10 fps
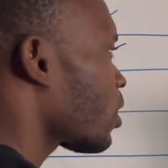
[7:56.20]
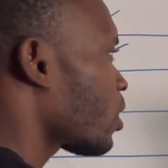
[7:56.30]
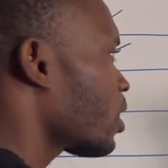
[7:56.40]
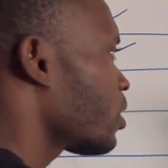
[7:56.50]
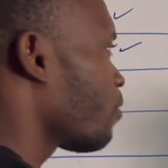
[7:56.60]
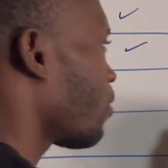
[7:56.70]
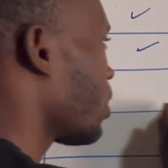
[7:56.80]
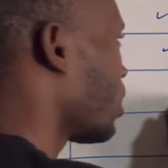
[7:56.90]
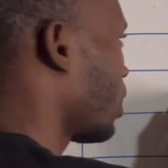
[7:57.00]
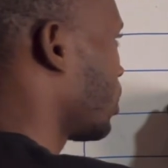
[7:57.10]
rectify
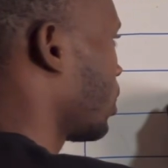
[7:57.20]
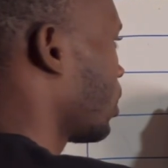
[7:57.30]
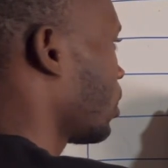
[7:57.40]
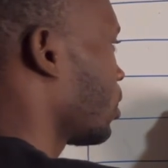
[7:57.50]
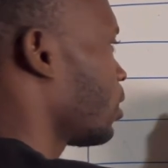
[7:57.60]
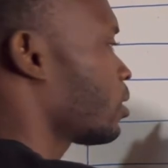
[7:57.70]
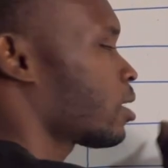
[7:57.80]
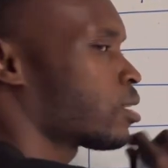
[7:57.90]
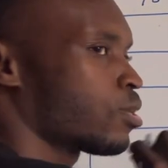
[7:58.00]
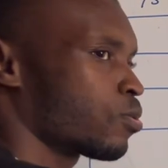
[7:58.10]
that this
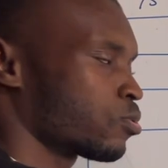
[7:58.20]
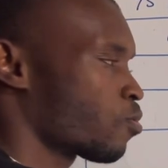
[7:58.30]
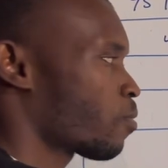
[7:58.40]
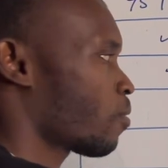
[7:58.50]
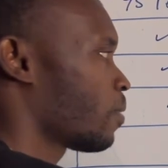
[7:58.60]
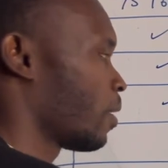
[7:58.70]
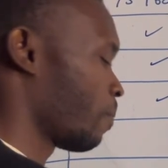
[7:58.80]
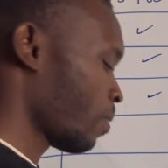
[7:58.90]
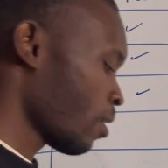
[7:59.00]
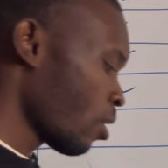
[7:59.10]
side there was no problem
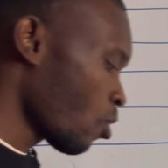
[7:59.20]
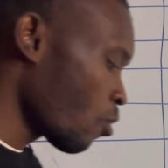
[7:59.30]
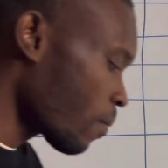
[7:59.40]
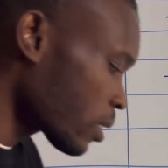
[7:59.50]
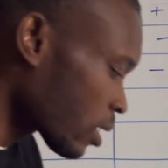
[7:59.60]
we must